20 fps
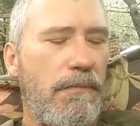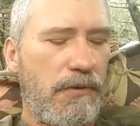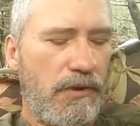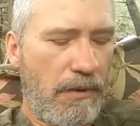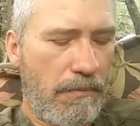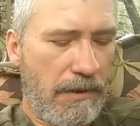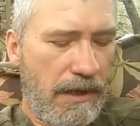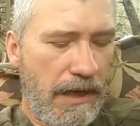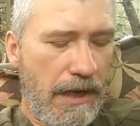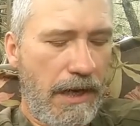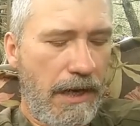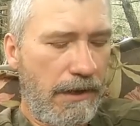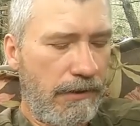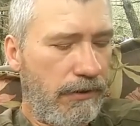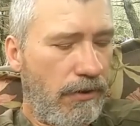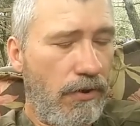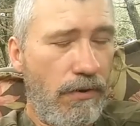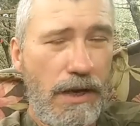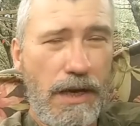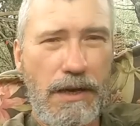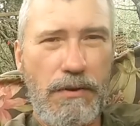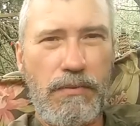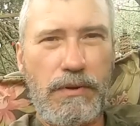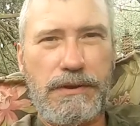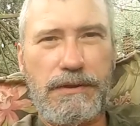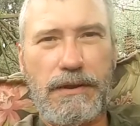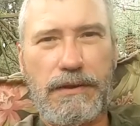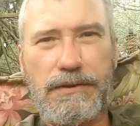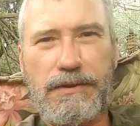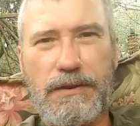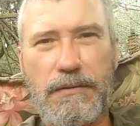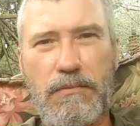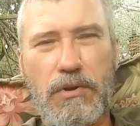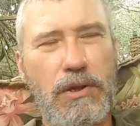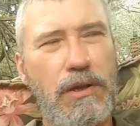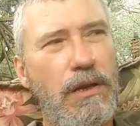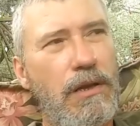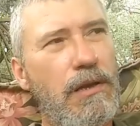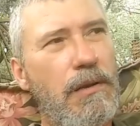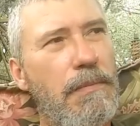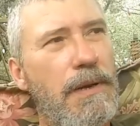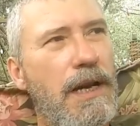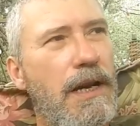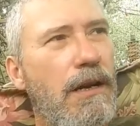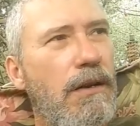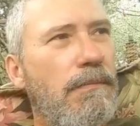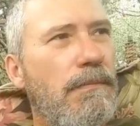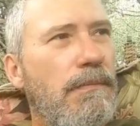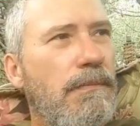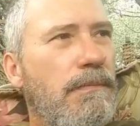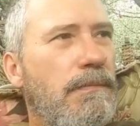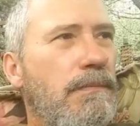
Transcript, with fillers: if somebody asks you, hey, what's that symbol all about?